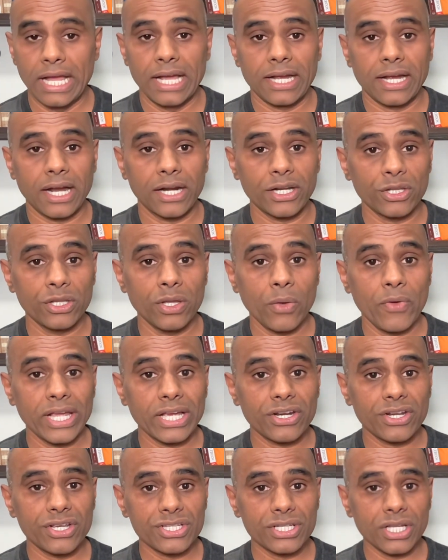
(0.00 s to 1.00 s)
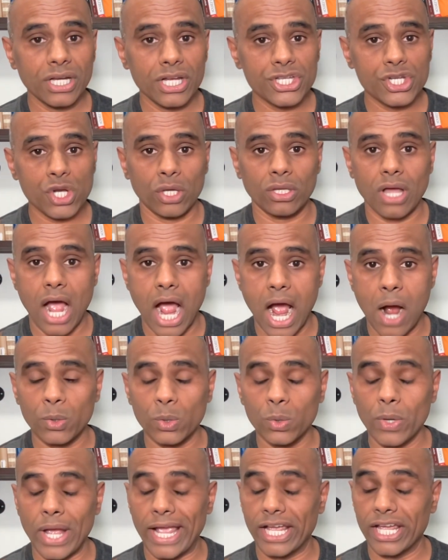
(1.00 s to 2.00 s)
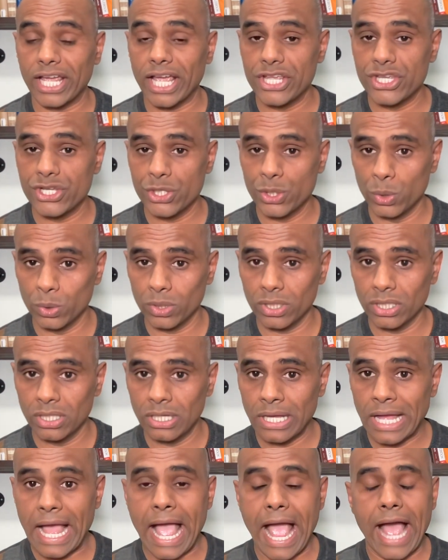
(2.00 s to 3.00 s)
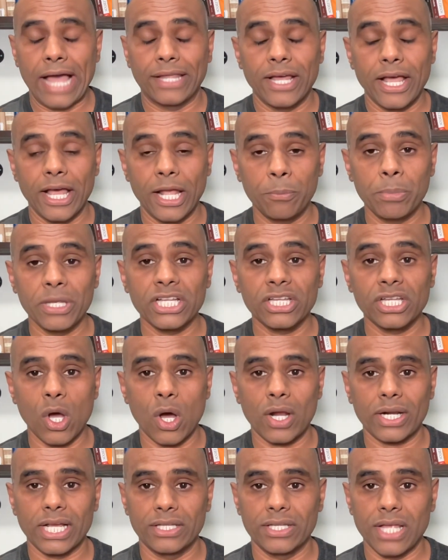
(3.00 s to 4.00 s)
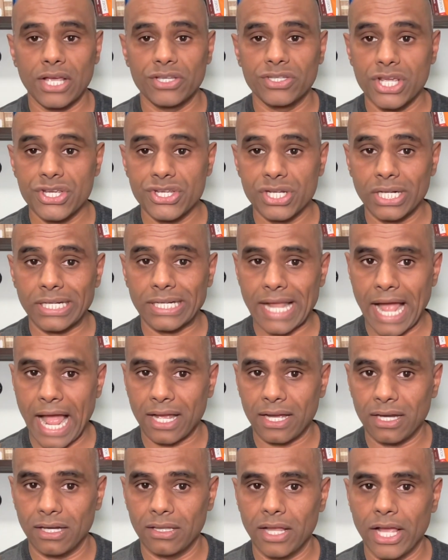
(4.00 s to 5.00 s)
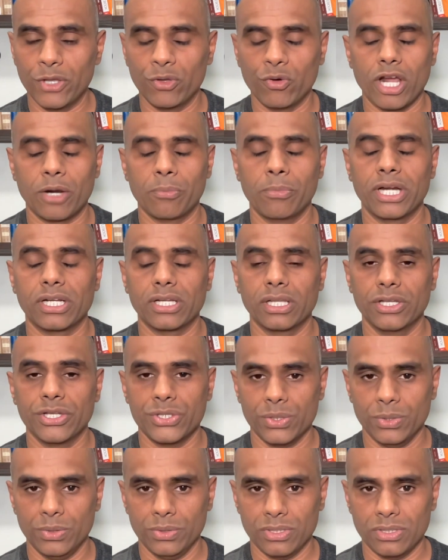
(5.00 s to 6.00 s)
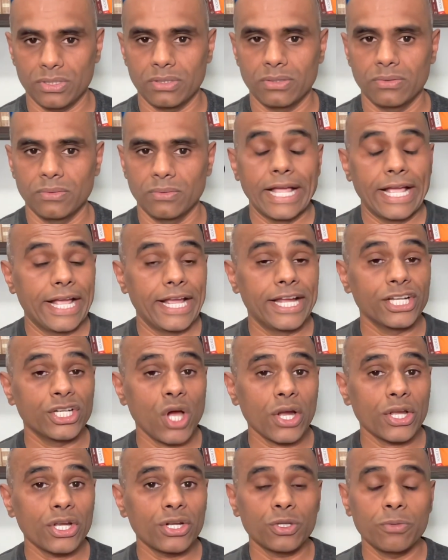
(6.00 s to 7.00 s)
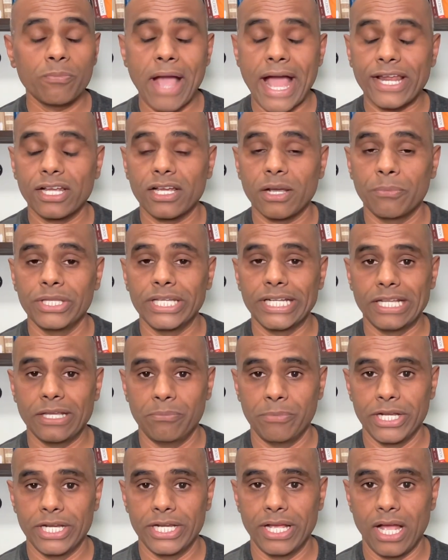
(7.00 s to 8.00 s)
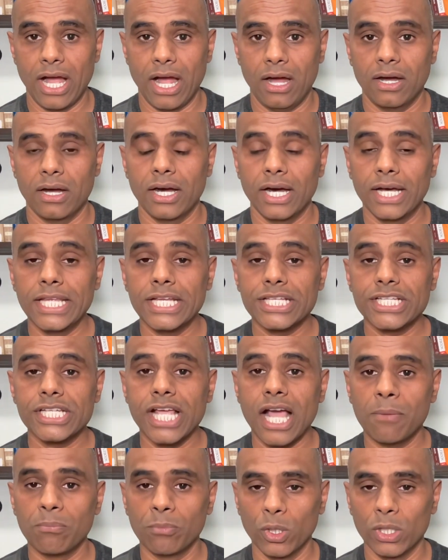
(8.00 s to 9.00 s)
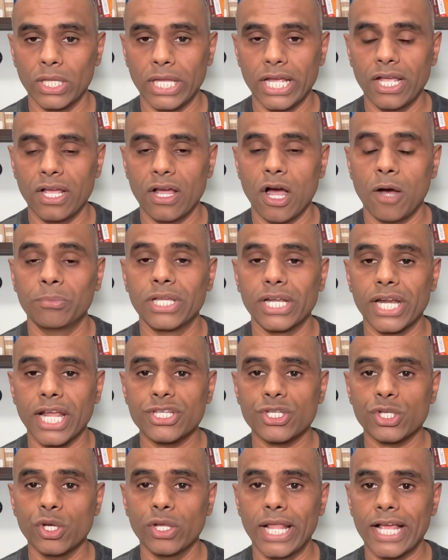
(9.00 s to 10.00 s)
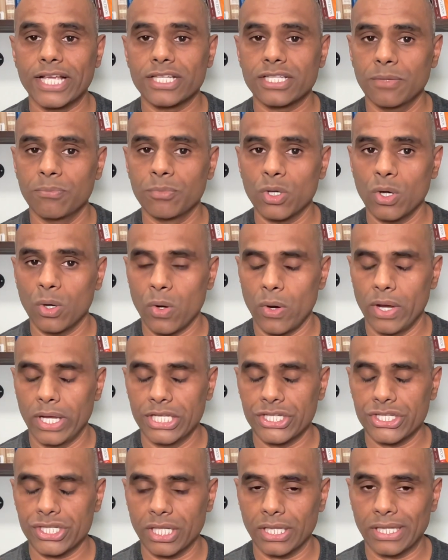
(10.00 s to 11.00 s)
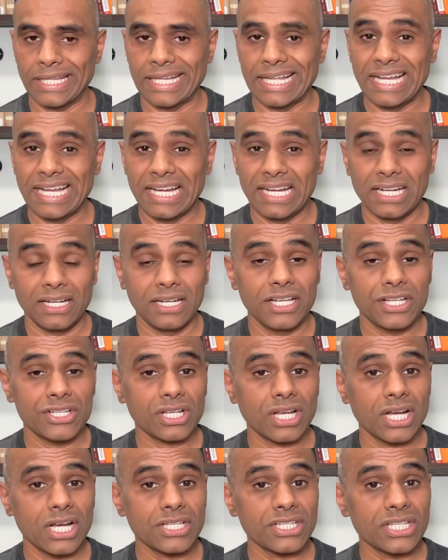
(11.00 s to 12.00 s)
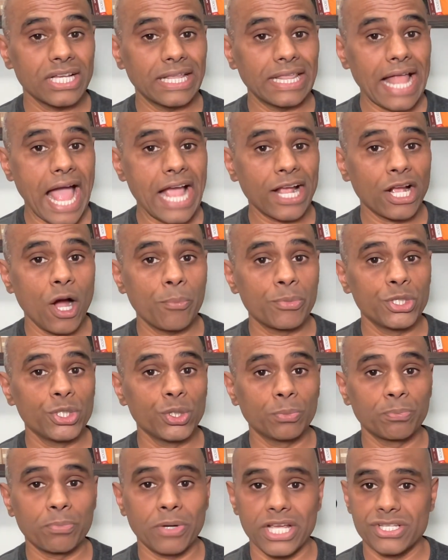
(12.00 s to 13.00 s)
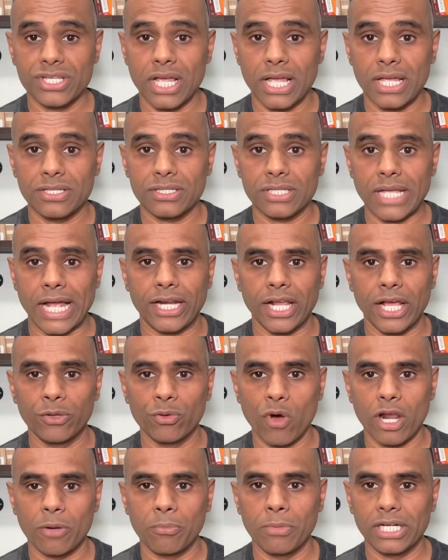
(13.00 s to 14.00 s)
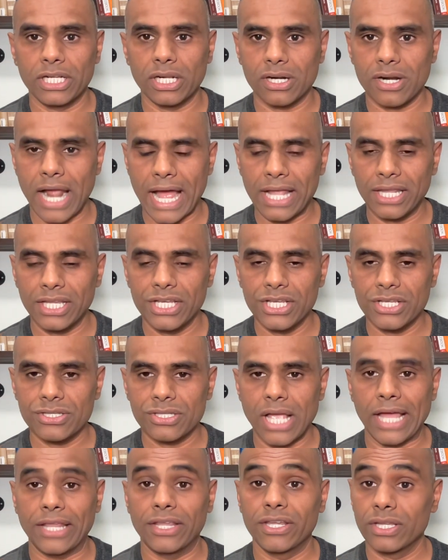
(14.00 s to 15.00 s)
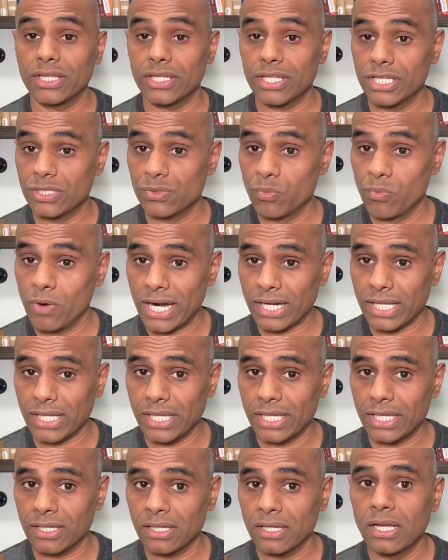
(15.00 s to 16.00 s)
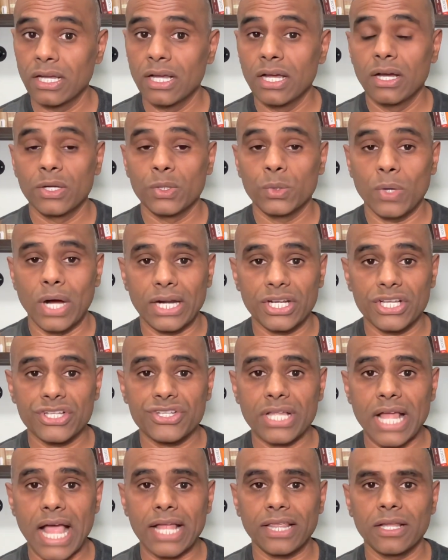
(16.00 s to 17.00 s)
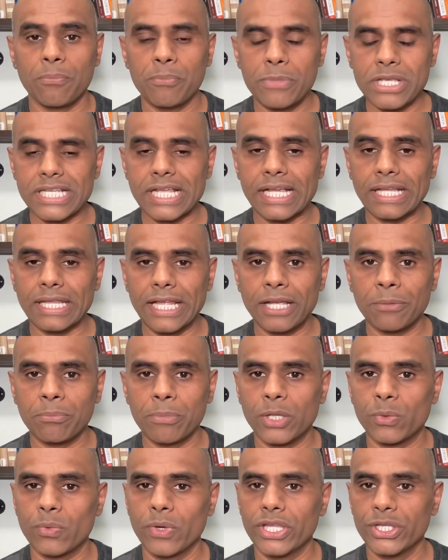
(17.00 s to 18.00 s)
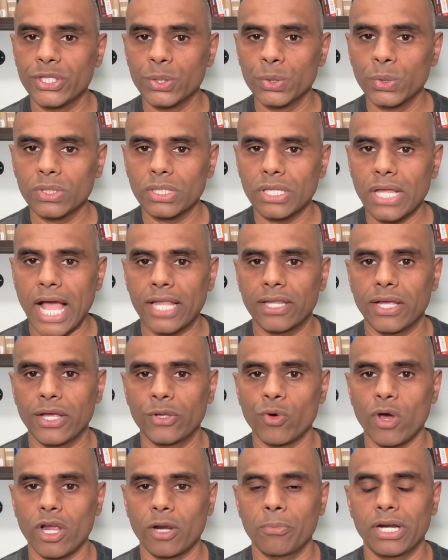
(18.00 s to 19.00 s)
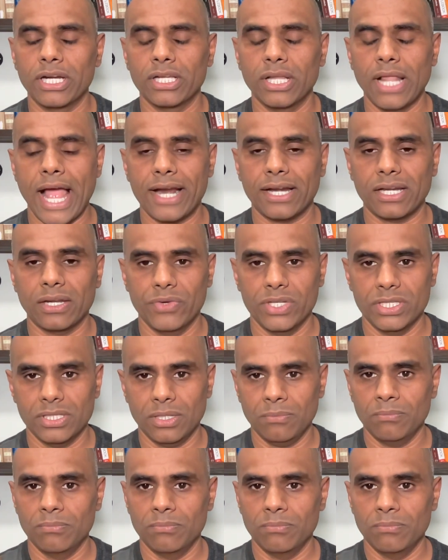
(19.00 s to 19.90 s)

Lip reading: continuing research on how to engage youth, and helping the organization tackle environmental issues. In talking to Barrie Community Media, Alessia Mole of the Rescue Lake Simcoe Coalition discussed the lack of youth presence at environmental rallies and is working to understand the missing link between youth and environmental activism.